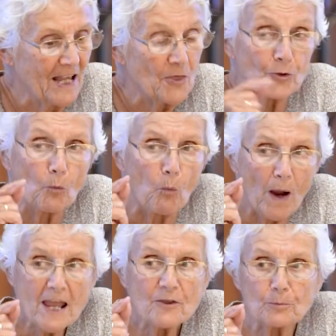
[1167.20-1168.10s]
the
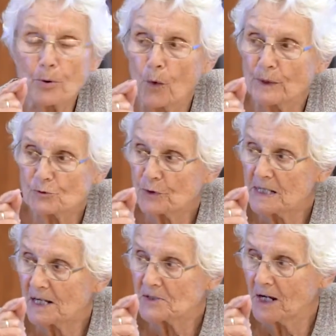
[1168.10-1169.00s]
way the poetry
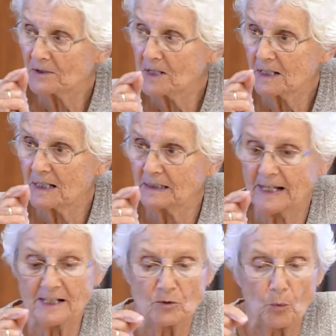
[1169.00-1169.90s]
is
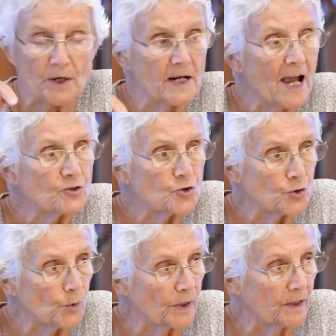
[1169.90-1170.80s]
articulated, we're not
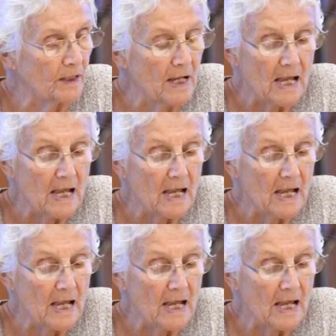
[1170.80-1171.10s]
sure.